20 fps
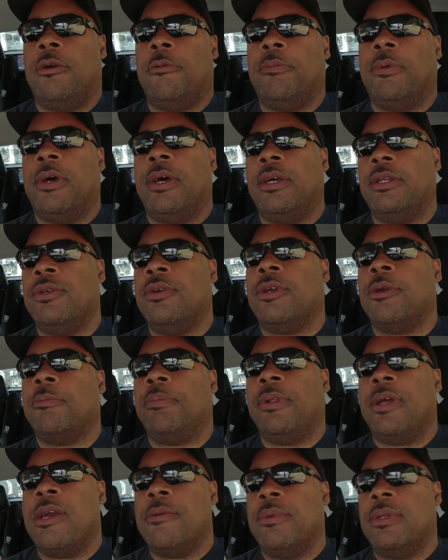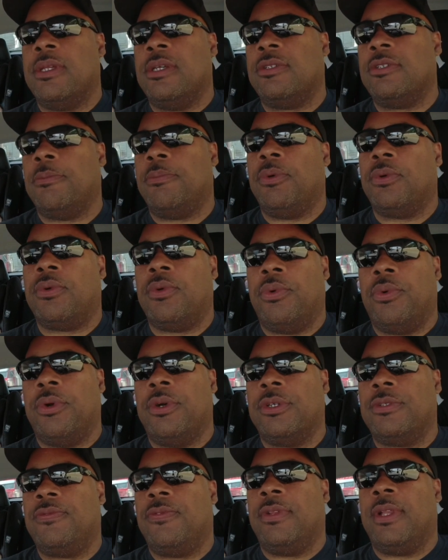but you can play a municipal
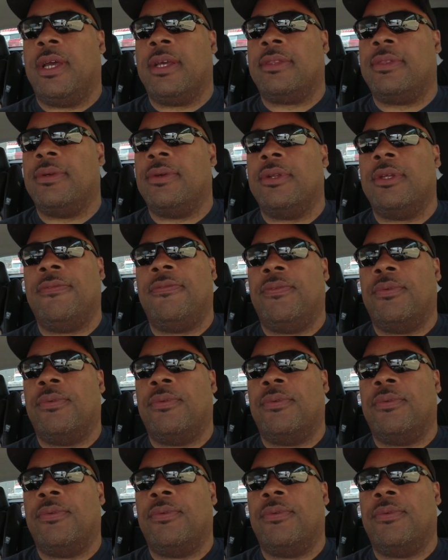course for like 30,